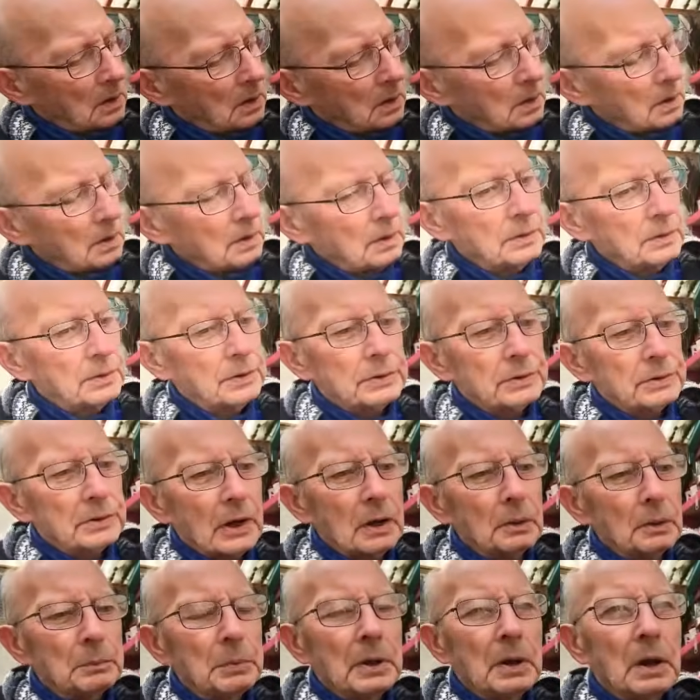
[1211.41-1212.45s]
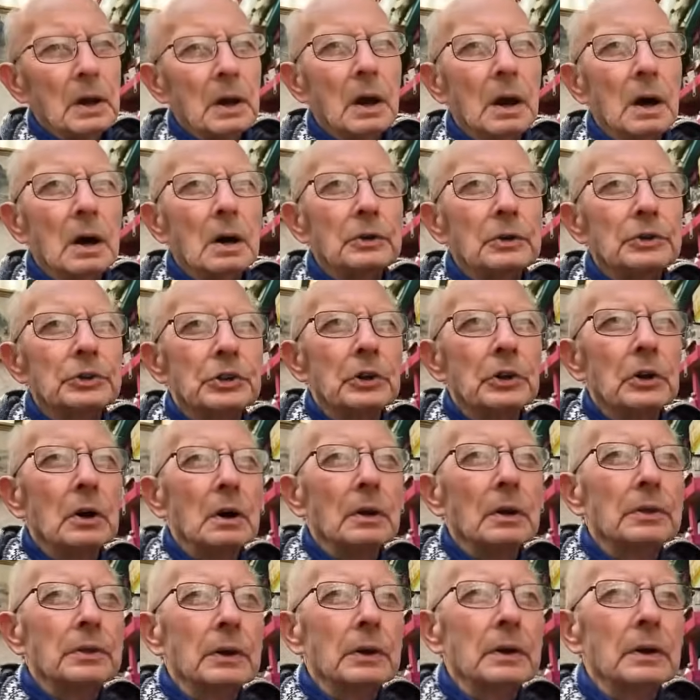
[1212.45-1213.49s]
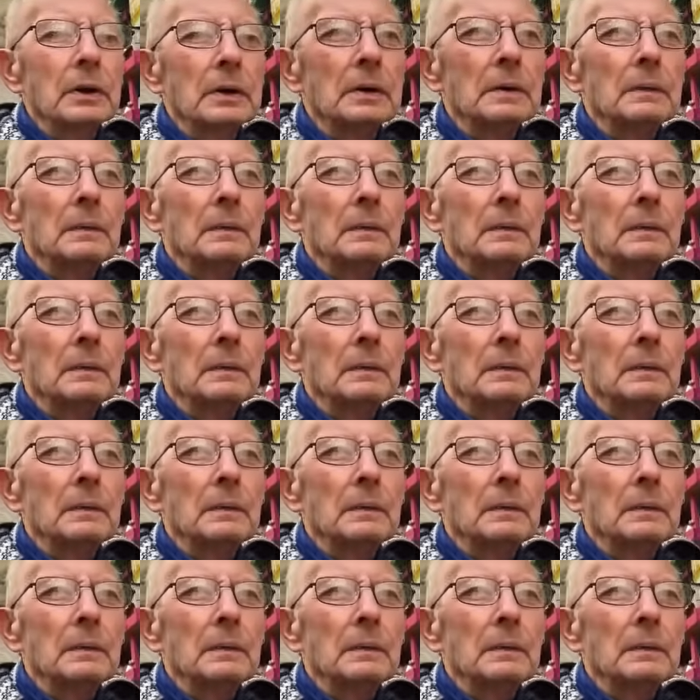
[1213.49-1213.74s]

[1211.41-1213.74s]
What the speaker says: and this is going to be the last shot, I think.